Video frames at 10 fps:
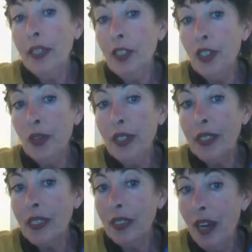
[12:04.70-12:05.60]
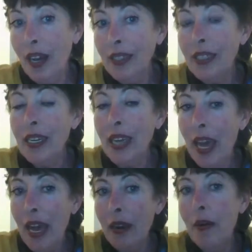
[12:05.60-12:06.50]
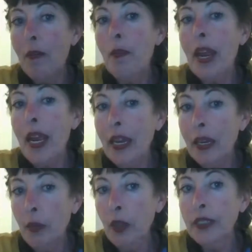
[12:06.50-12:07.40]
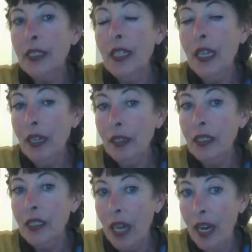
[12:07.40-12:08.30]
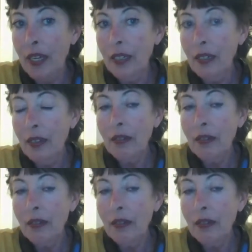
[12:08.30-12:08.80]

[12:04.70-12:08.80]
into the salon to get my animal's nails done.